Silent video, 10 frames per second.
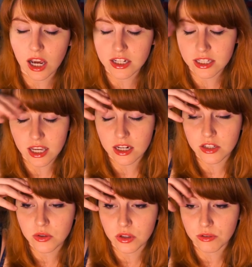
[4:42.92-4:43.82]
just gotta
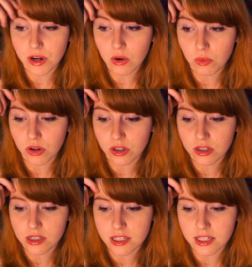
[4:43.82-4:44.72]
do the
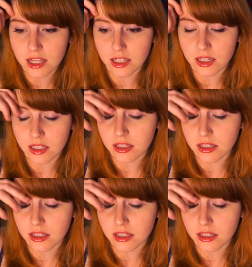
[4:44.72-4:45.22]
groundwork to say like,